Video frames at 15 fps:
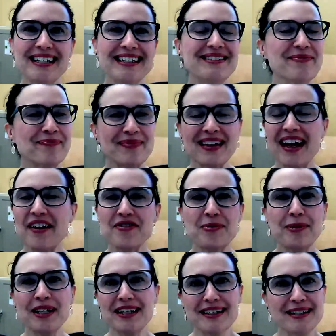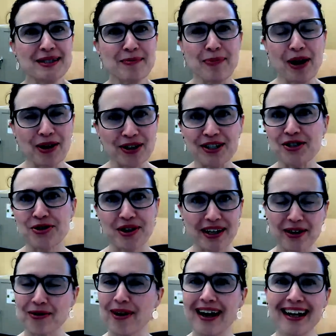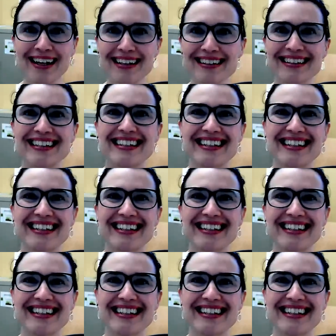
Well, everybody needs a party trick, right?